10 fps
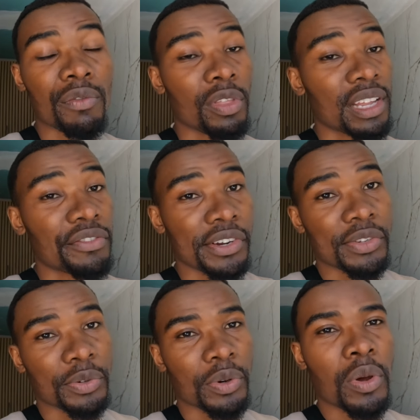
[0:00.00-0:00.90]
And for that
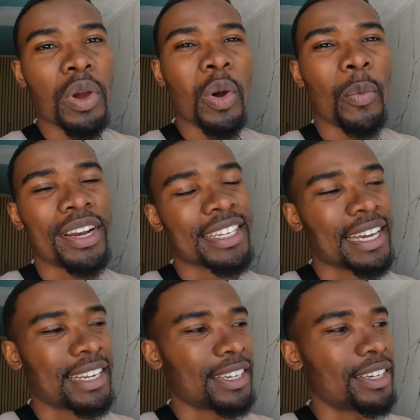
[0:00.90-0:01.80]
reason, we
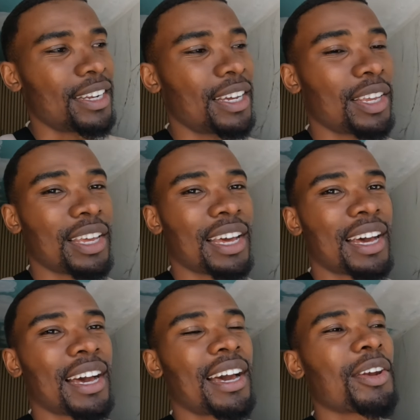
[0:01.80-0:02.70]
decided,
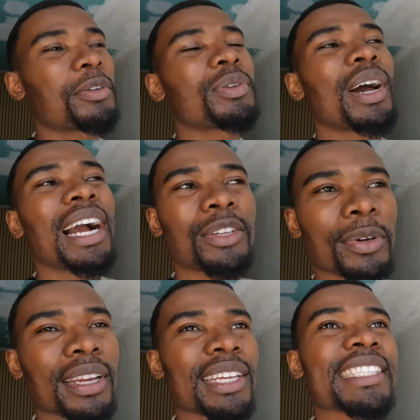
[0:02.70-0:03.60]

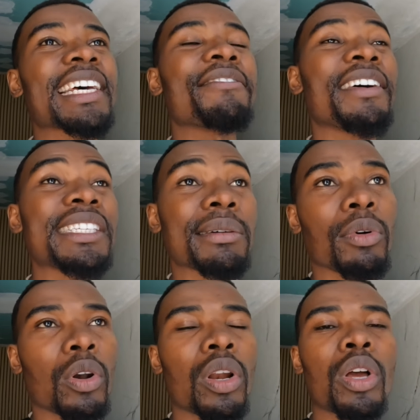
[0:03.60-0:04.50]
it's
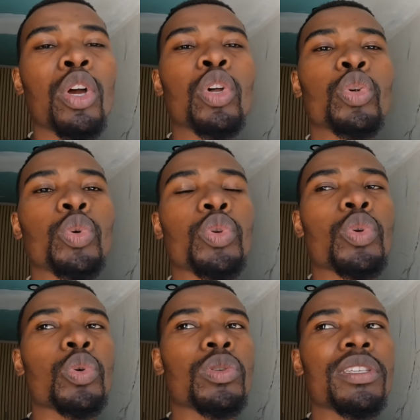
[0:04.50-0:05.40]
advisable to
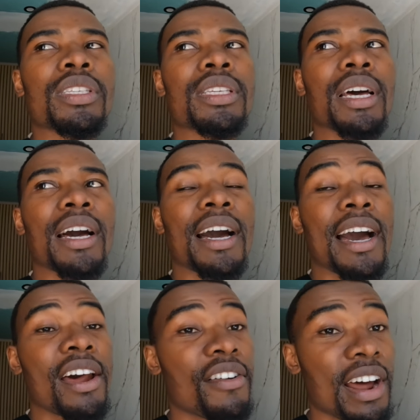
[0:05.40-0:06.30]
use
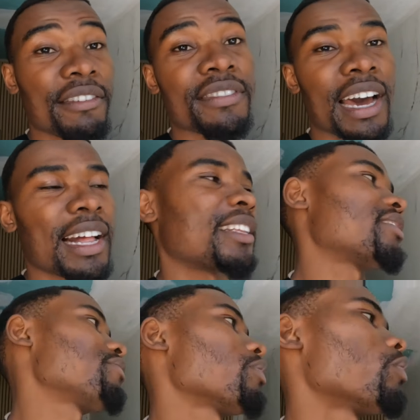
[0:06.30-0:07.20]
rough
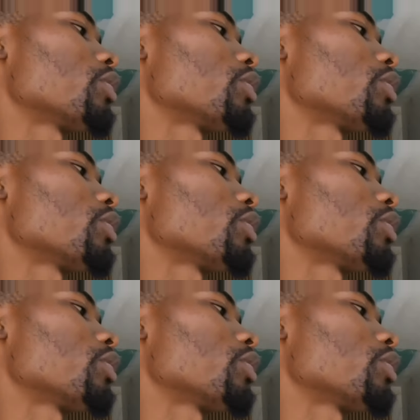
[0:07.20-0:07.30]
tiles for